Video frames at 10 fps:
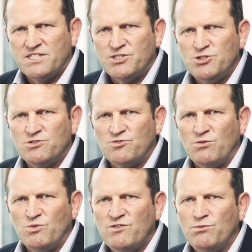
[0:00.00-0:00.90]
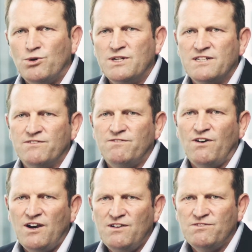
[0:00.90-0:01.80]
to choose from, we've appointed
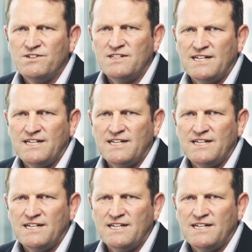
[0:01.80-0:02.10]
5